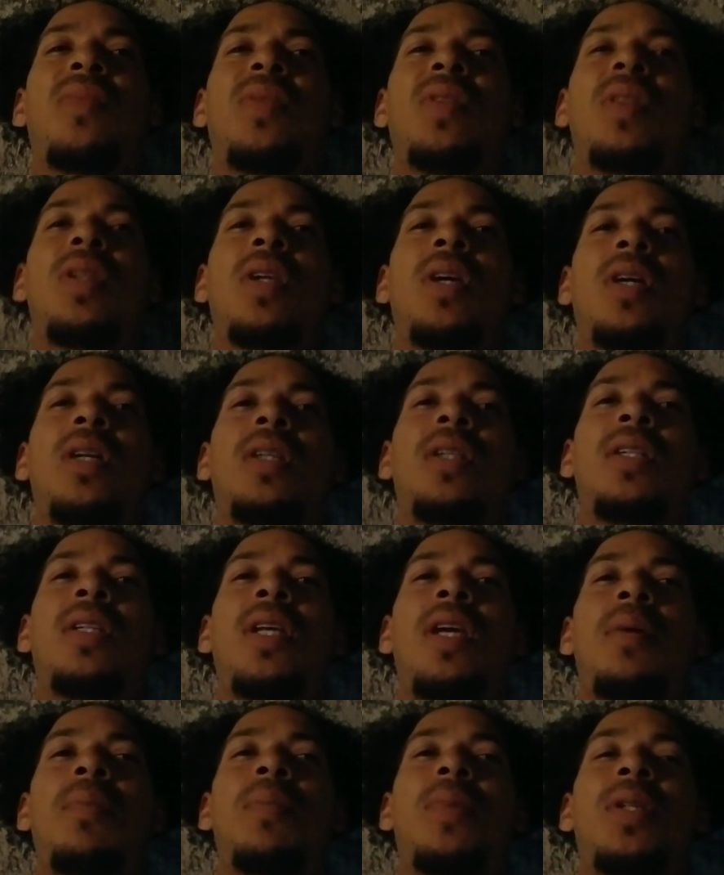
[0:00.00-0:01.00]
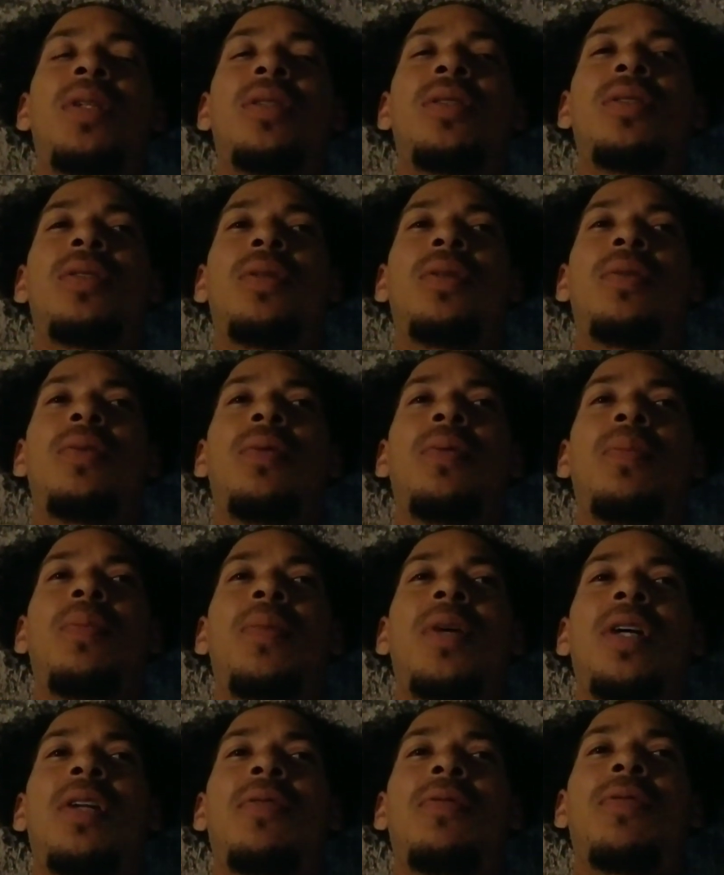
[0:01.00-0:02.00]
not in that mental
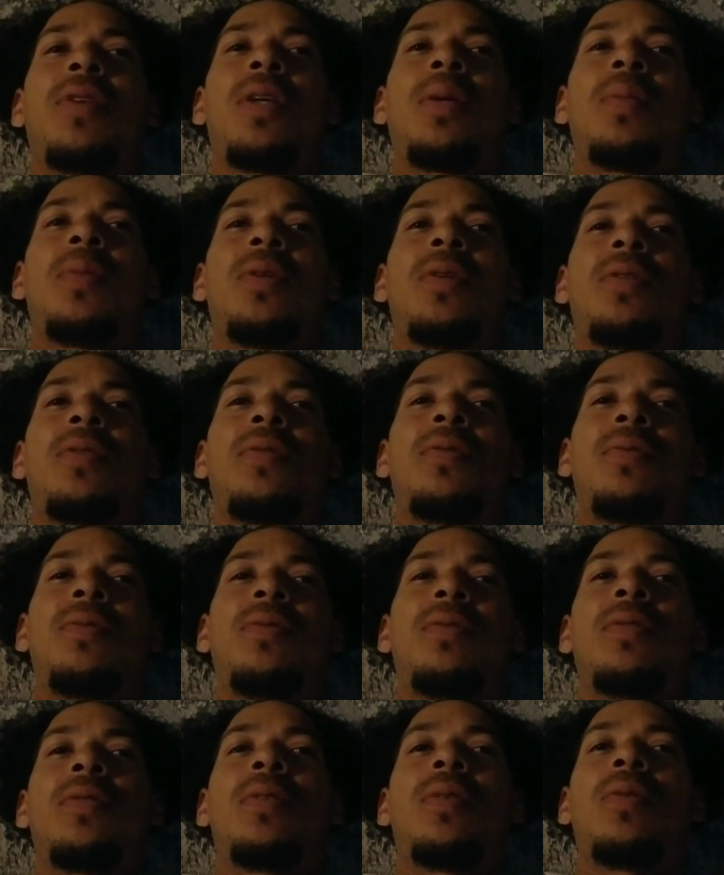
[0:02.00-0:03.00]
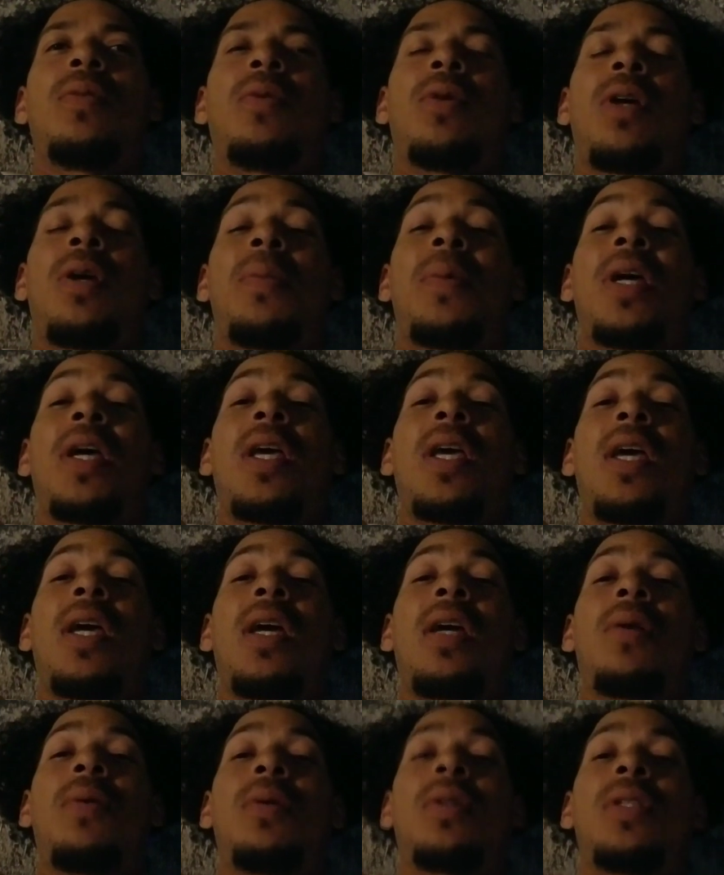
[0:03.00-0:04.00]
mind frame of where am I
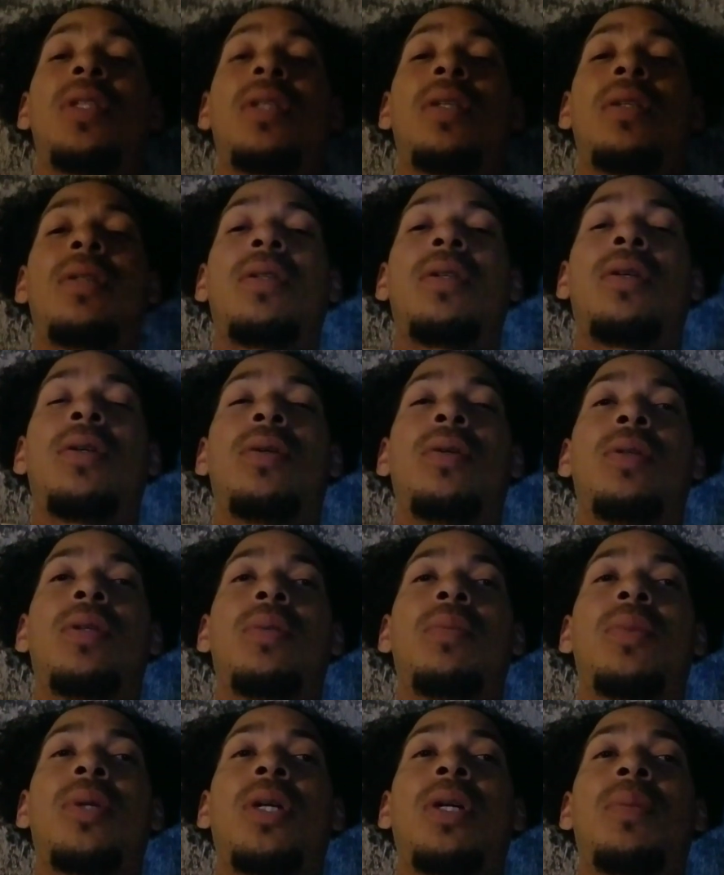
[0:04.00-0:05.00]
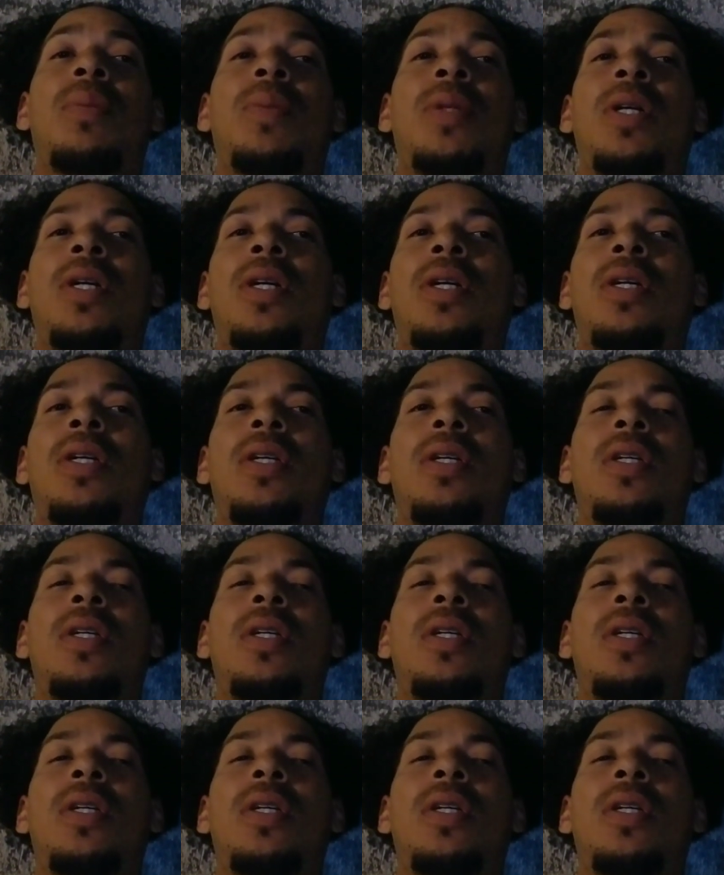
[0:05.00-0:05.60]
at with the load and blah blah.